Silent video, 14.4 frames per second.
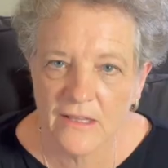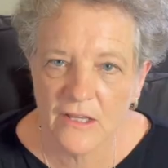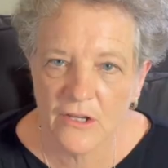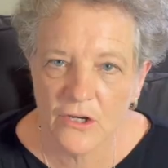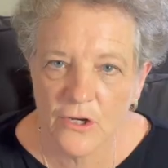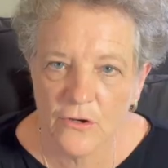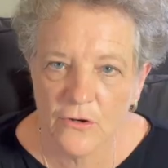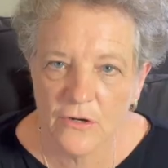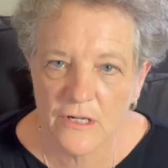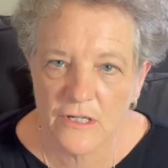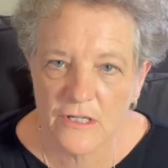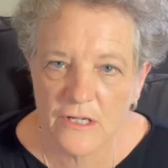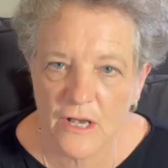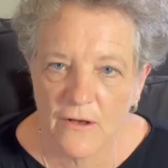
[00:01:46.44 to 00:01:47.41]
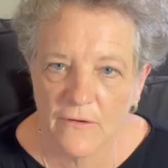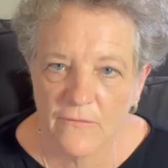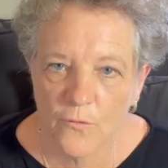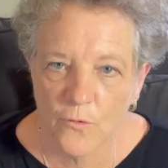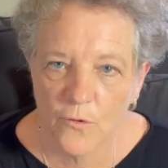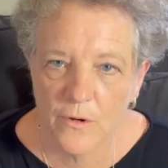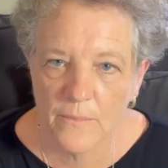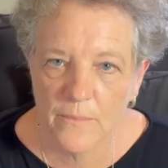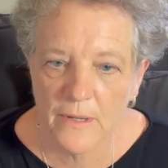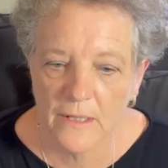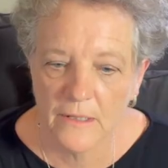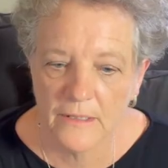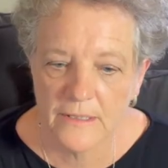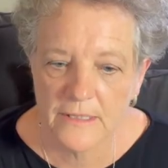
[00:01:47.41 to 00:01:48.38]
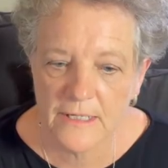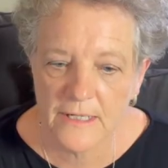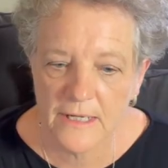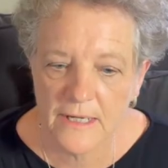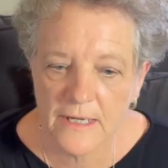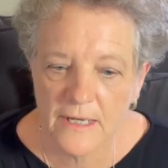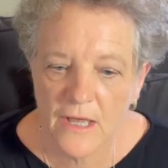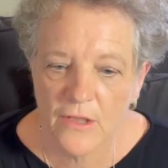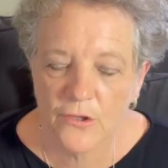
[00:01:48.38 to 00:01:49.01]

the unit's affordability